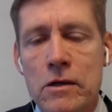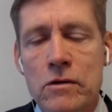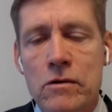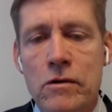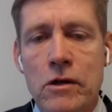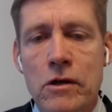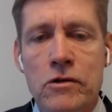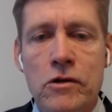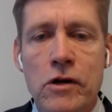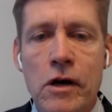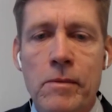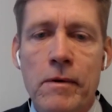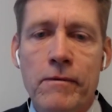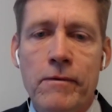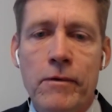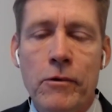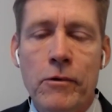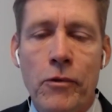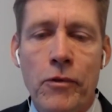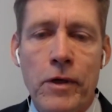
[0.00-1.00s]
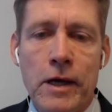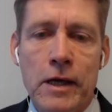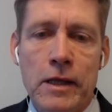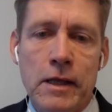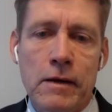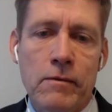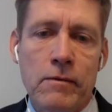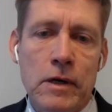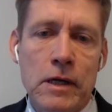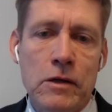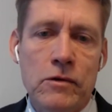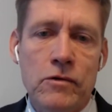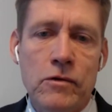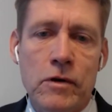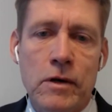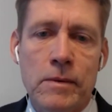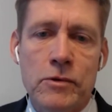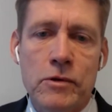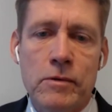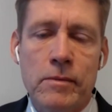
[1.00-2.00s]
But there's a couple of those things that we need
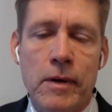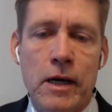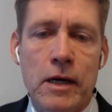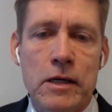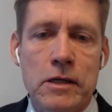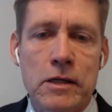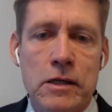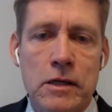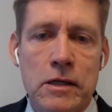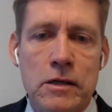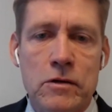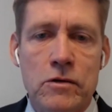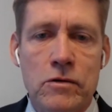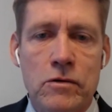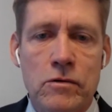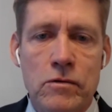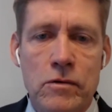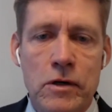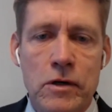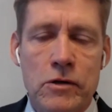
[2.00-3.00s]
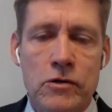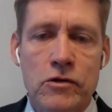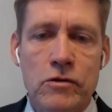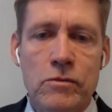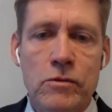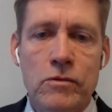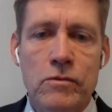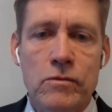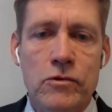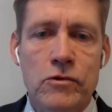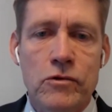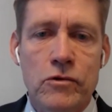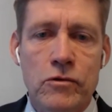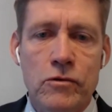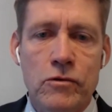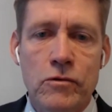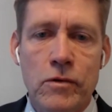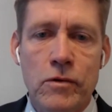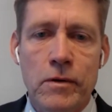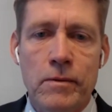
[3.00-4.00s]
to optimize to move
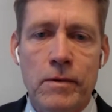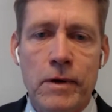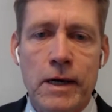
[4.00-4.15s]
to